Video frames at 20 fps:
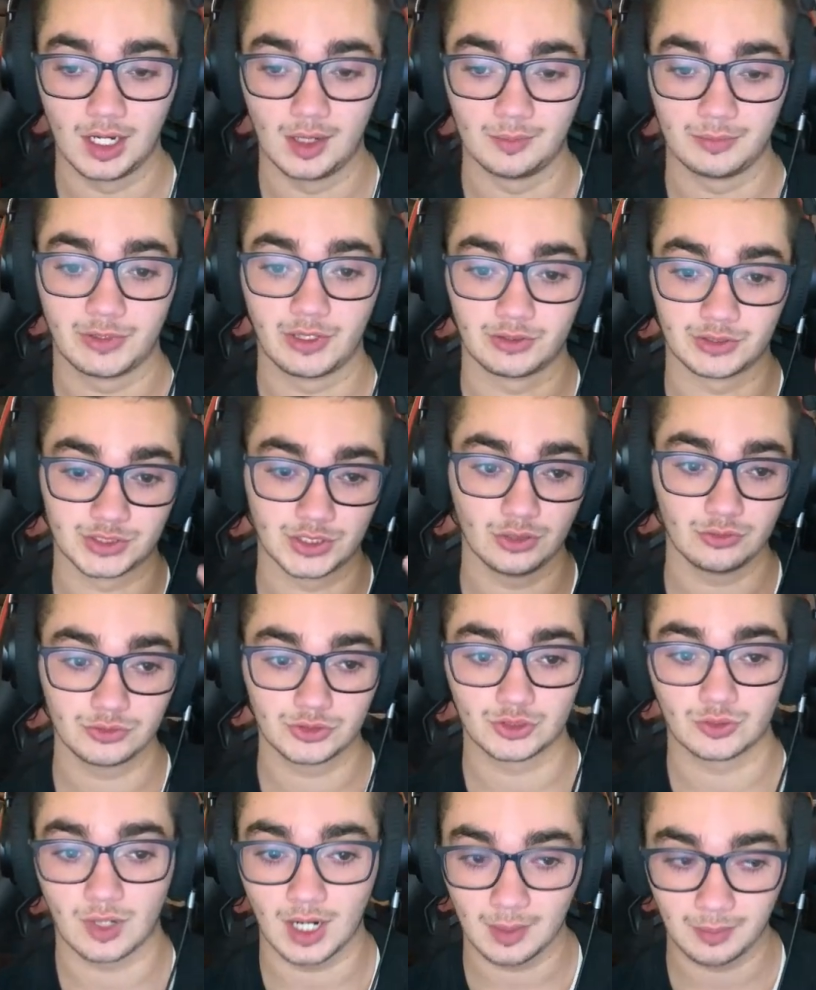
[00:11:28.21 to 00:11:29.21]
There's no
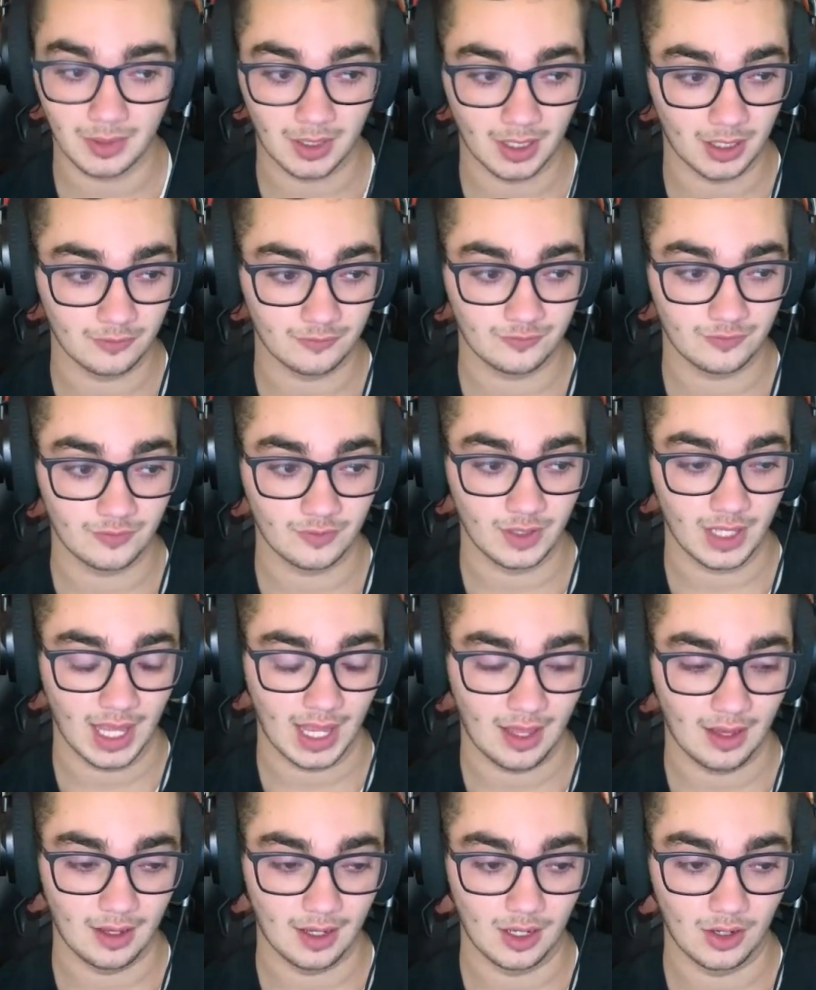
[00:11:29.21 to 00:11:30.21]
drop off
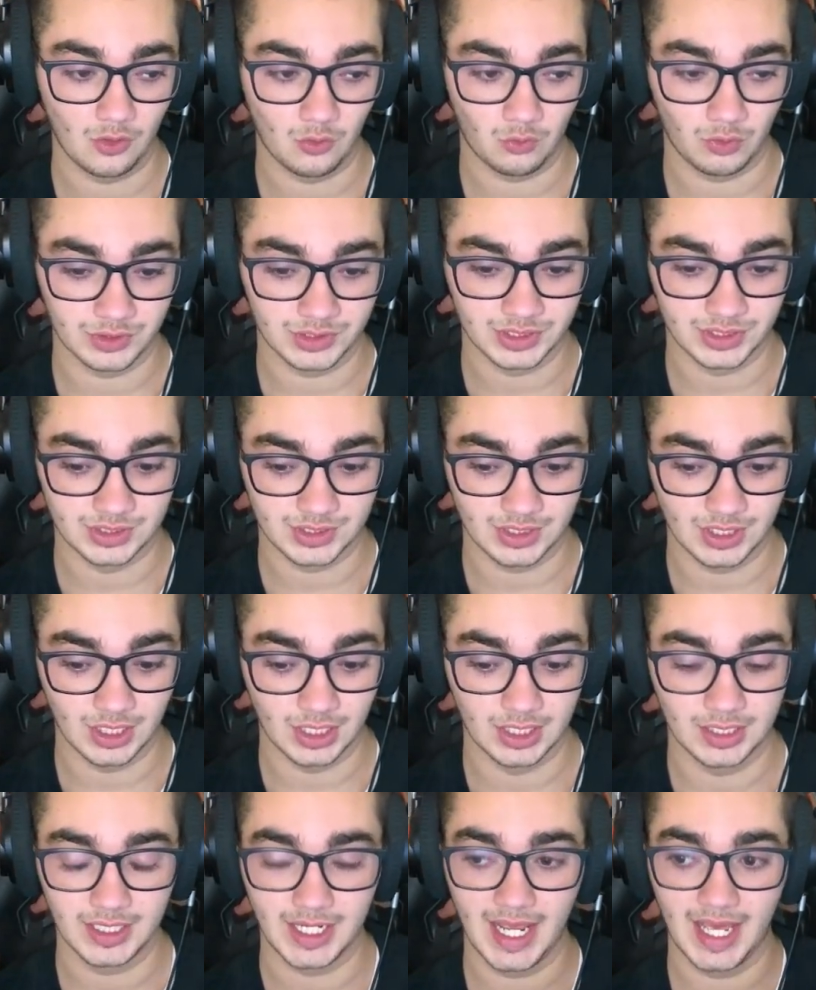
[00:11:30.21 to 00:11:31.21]
with his
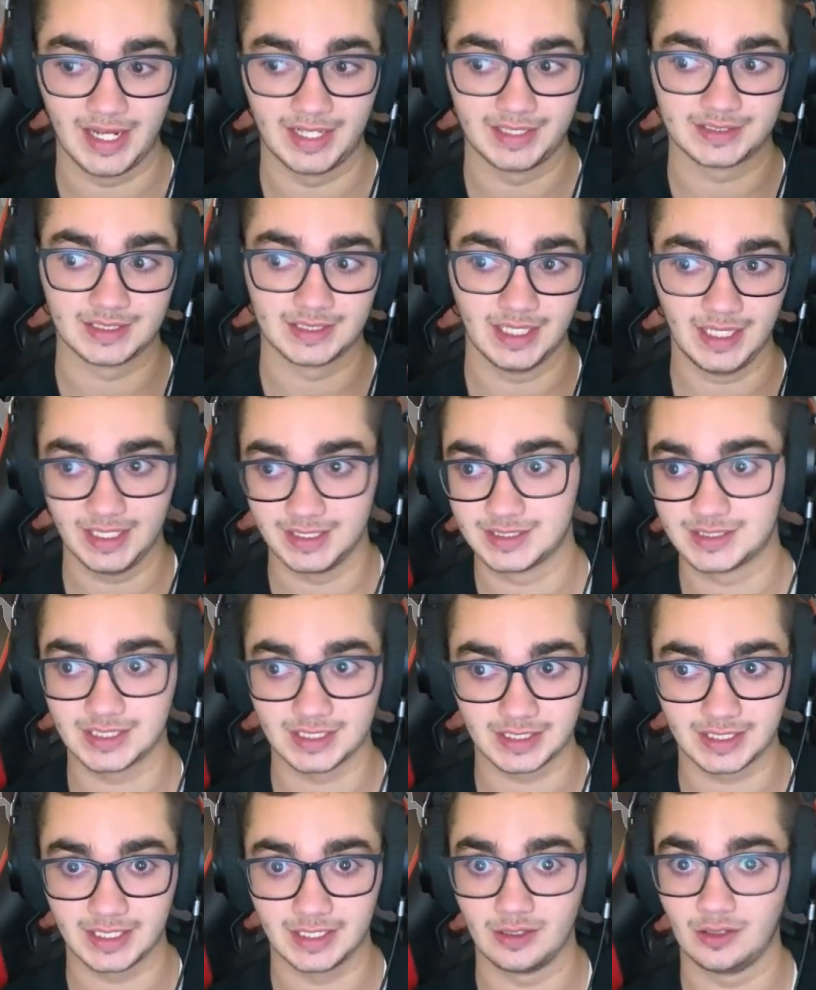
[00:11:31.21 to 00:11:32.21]
gun, and it's an
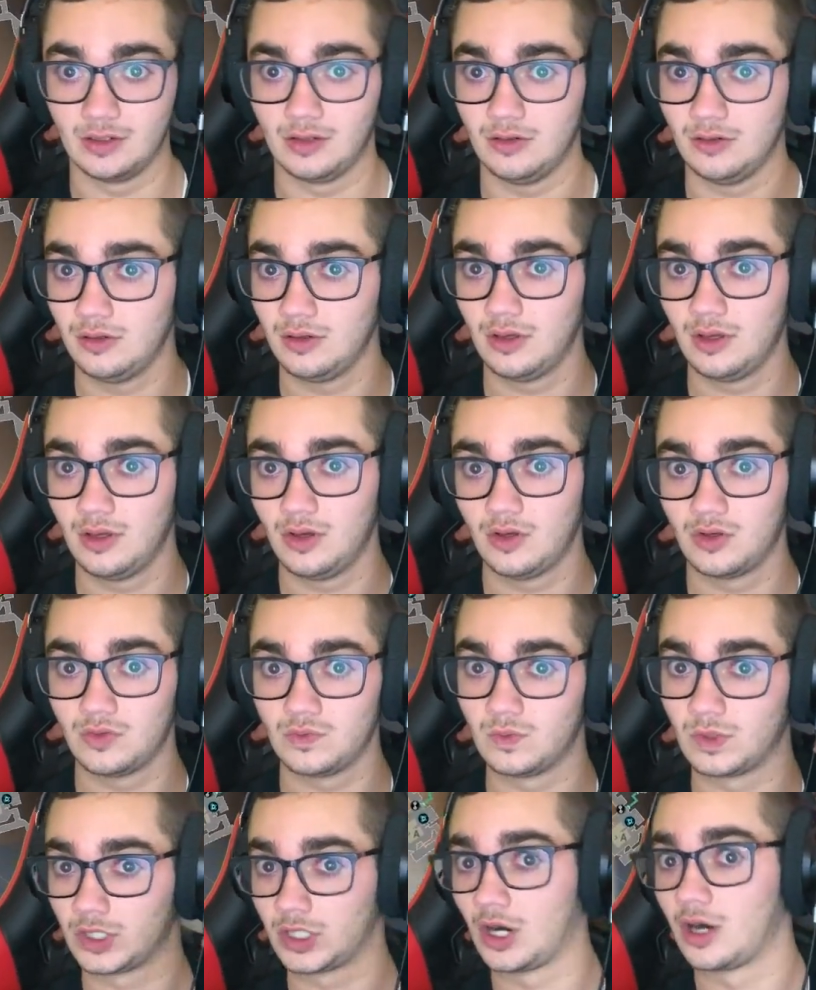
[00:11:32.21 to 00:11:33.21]
instant kill
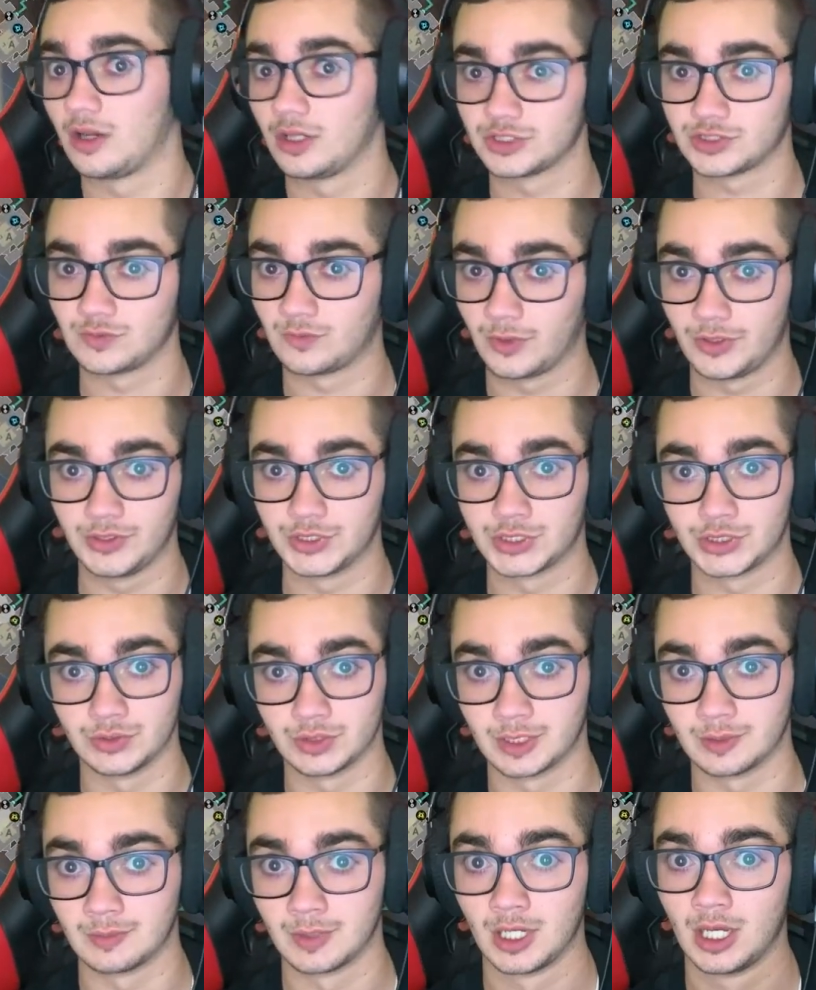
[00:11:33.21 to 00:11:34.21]
regardless of where you shoot
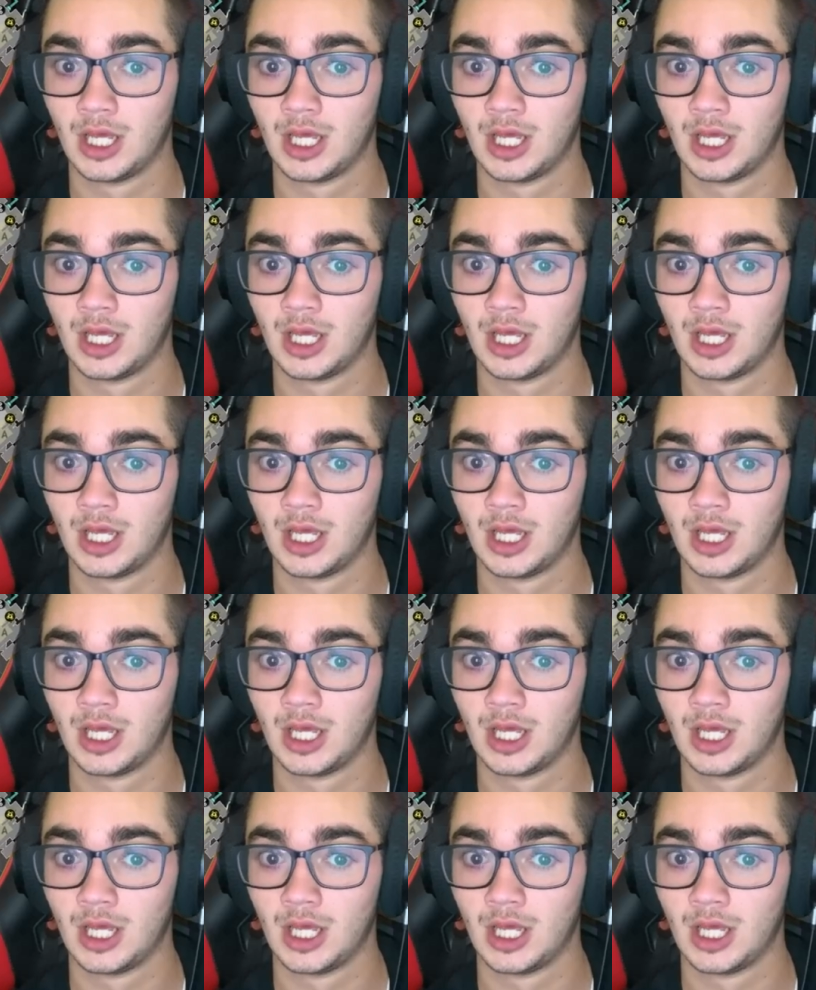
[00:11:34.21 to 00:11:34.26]
him.